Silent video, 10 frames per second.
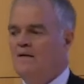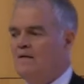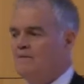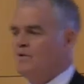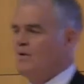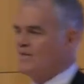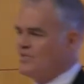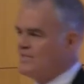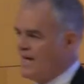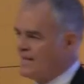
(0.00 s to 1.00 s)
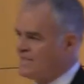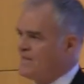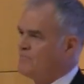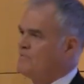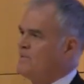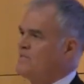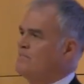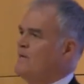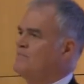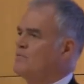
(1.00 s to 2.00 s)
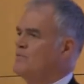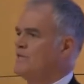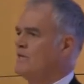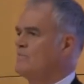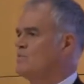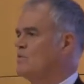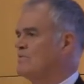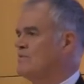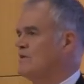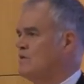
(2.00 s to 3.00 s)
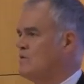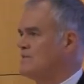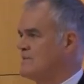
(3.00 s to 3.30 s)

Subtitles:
You actually sign a separate piece of paper when you come to work for Alcoa.